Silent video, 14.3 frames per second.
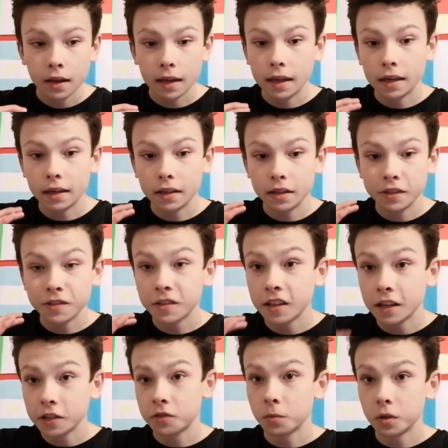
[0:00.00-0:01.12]
And
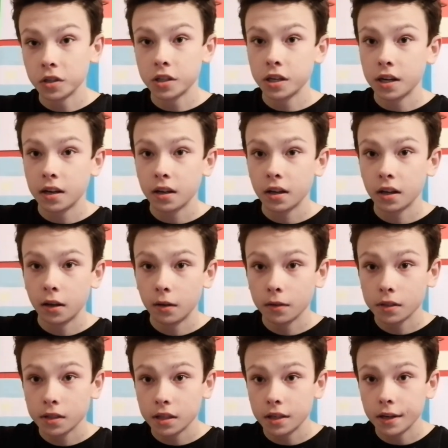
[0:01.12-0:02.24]
thanks for watching, and
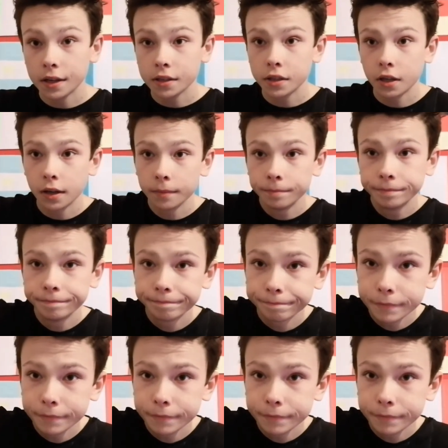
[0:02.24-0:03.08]
I'll see you next time.